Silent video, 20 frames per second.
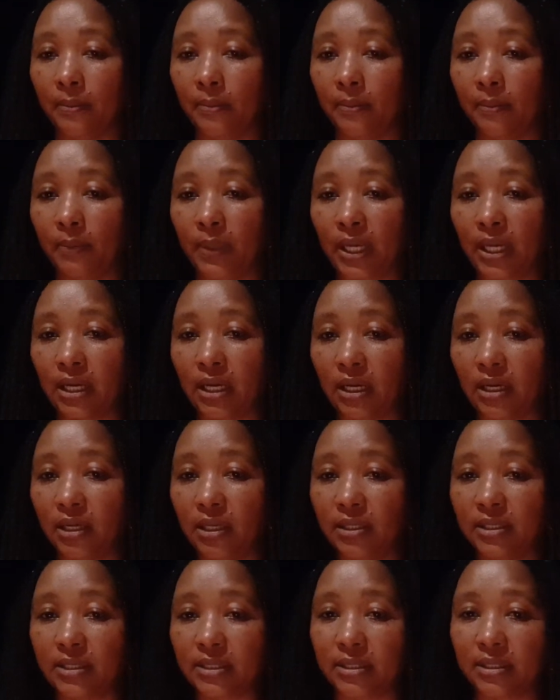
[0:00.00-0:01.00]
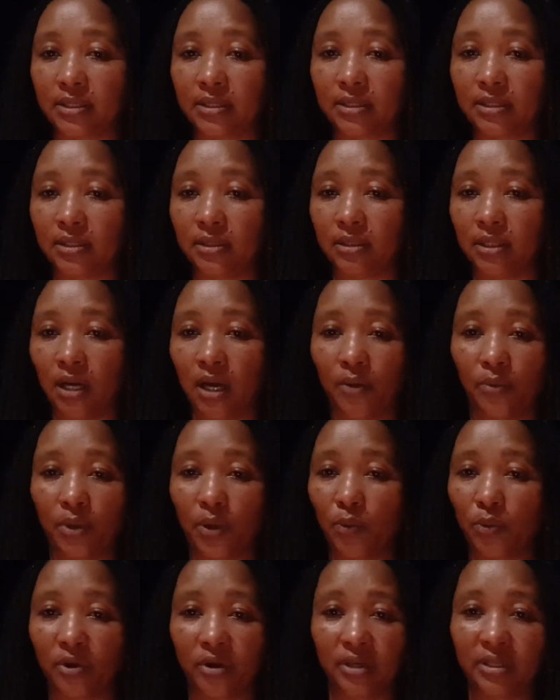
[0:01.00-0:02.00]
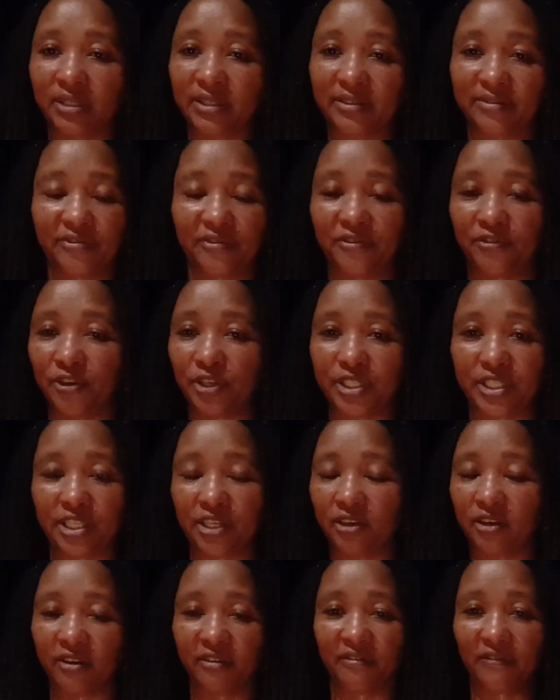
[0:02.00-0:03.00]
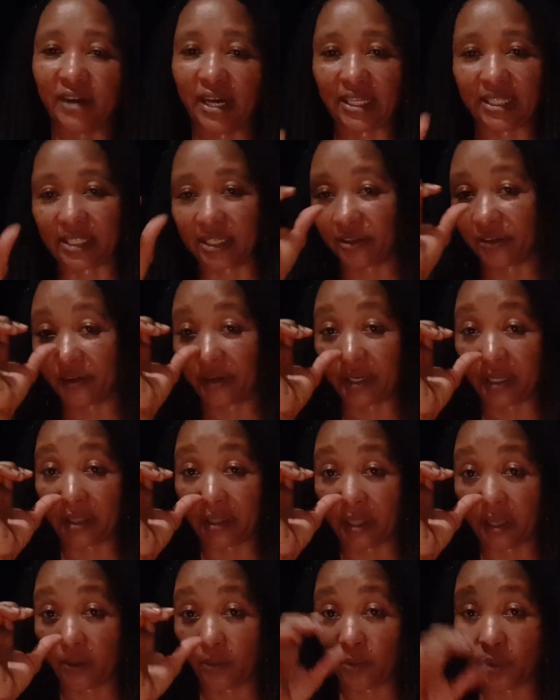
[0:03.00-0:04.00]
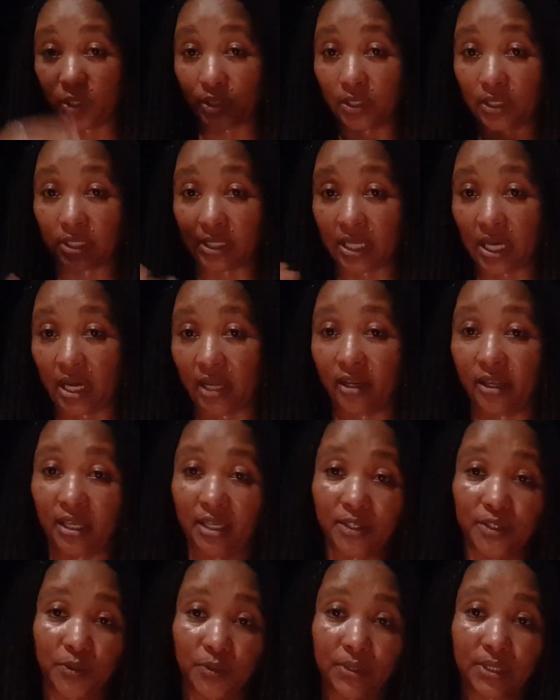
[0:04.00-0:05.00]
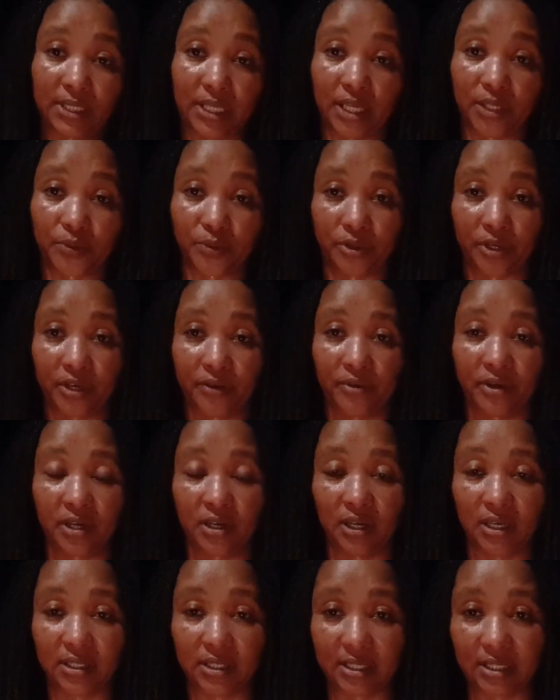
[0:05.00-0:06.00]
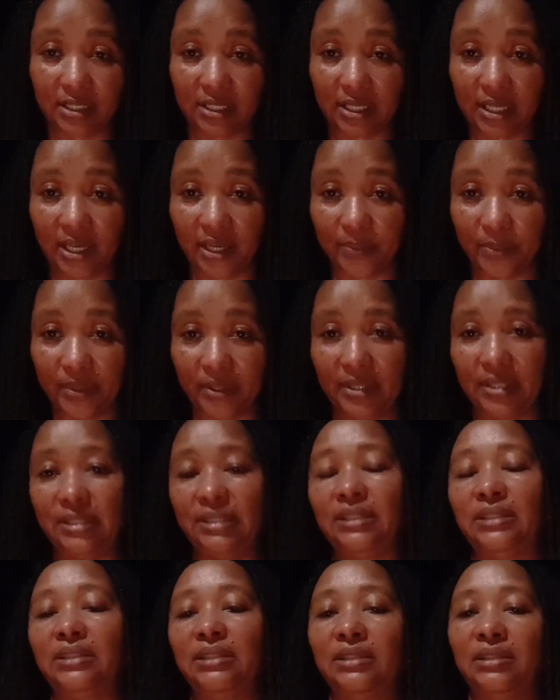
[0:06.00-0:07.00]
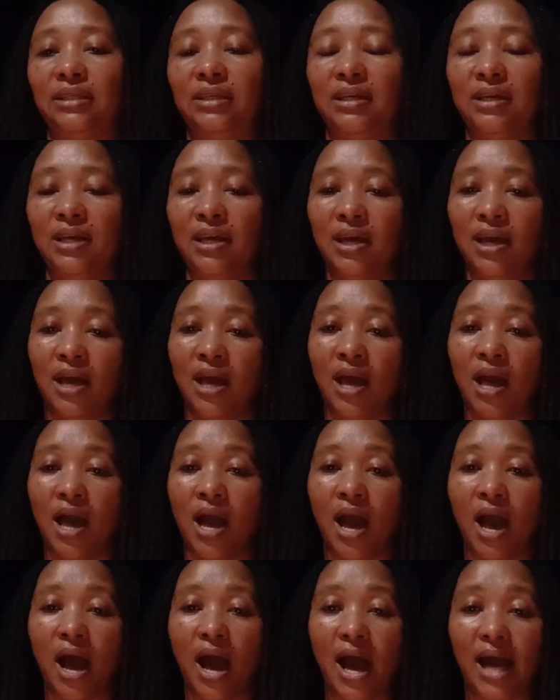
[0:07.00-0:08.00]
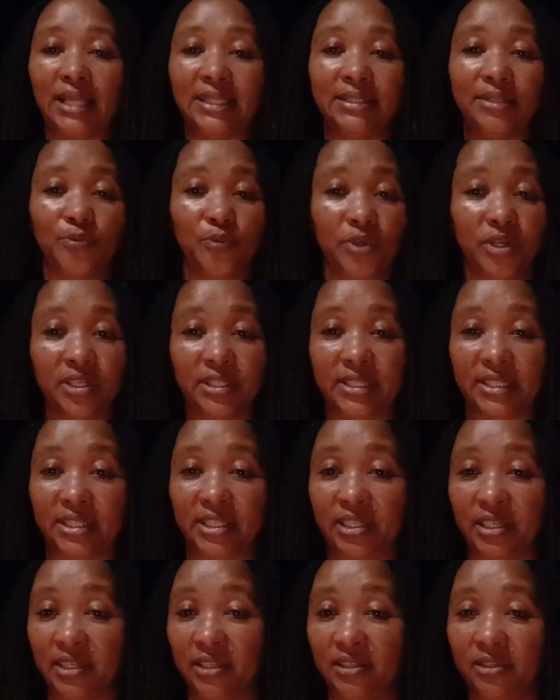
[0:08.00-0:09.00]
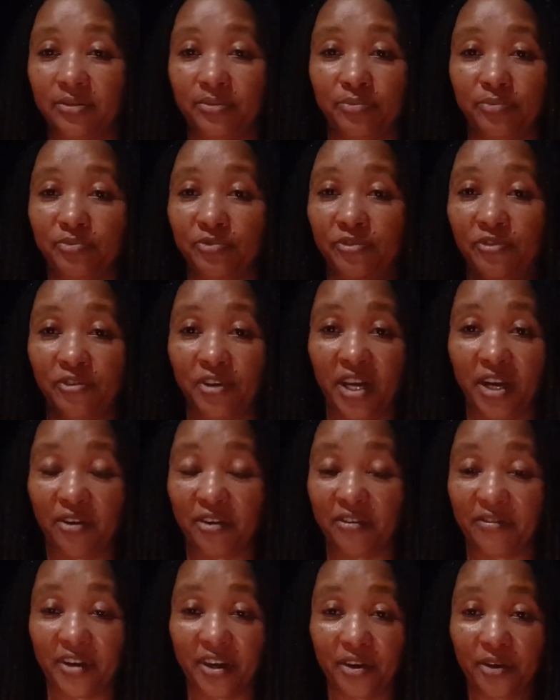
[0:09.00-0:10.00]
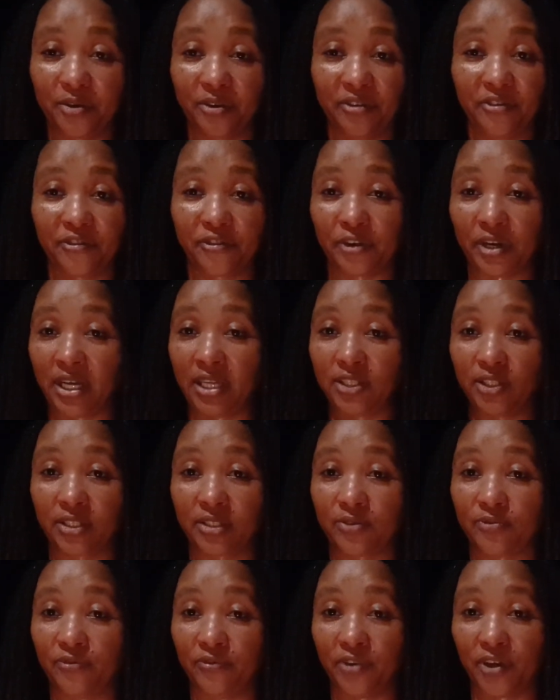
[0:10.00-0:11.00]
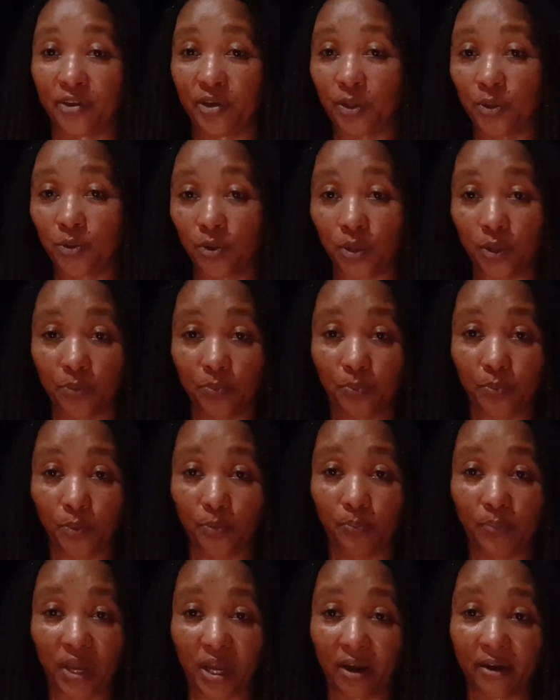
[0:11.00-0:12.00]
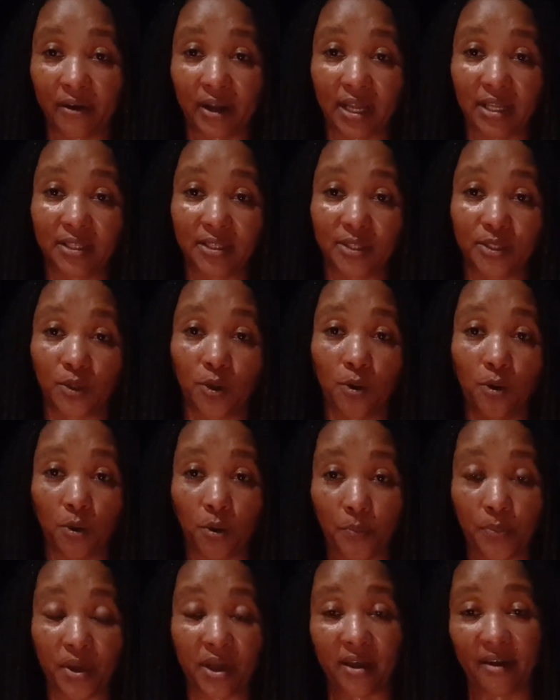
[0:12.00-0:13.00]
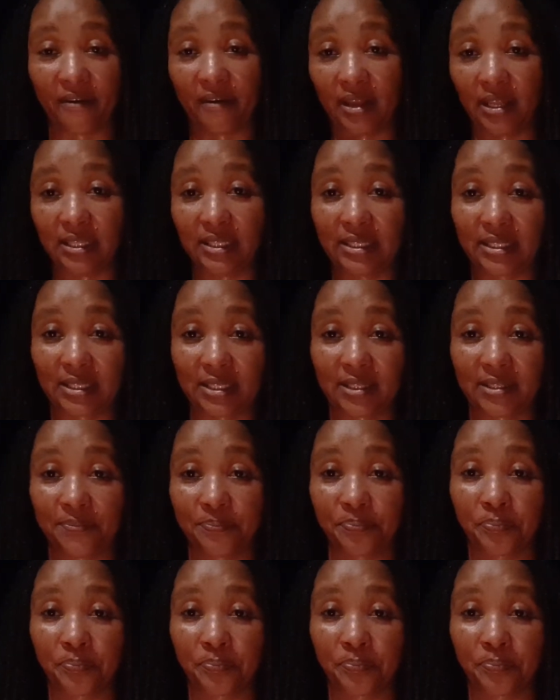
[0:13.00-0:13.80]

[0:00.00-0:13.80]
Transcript: because and we weren't fussing or fighting or anything. We just had issues that were irreconcilable, and we're still very, very good friends, very good parents, co-parents,